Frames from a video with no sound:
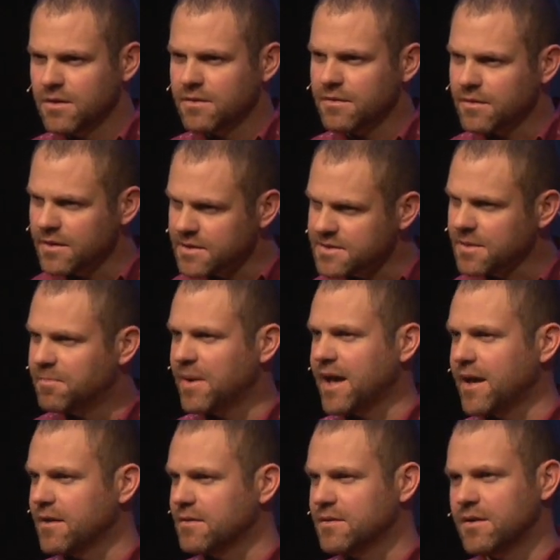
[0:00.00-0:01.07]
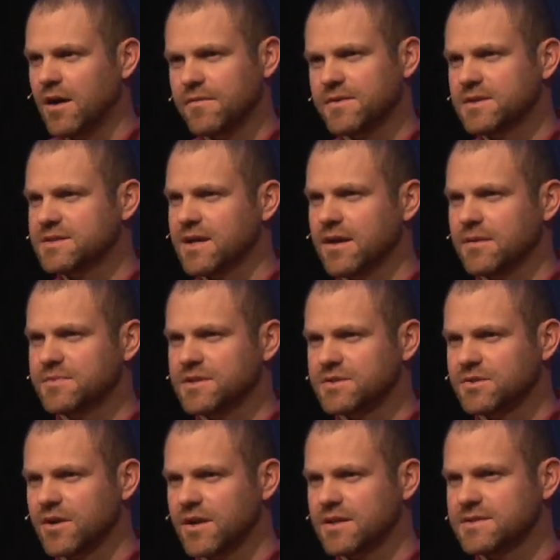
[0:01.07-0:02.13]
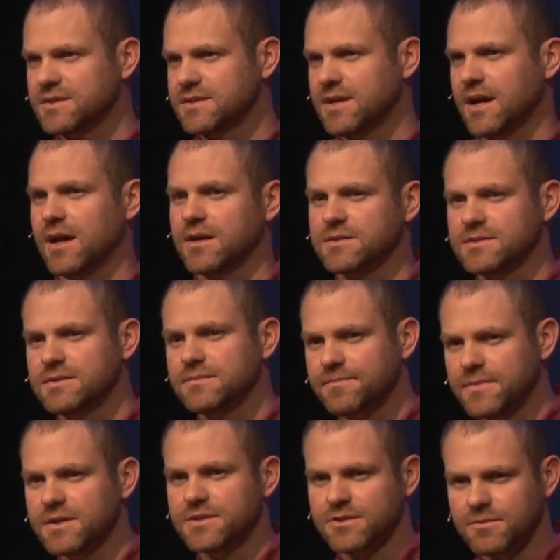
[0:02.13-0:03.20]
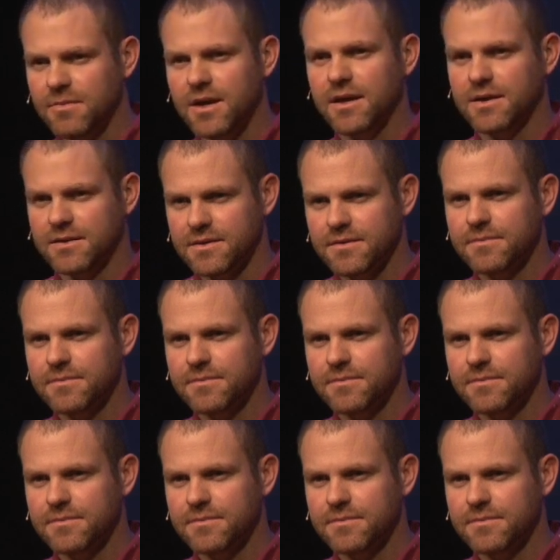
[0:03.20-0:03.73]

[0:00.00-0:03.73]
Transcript: There is a battle, and oftentimes his greatest attacks is your mind.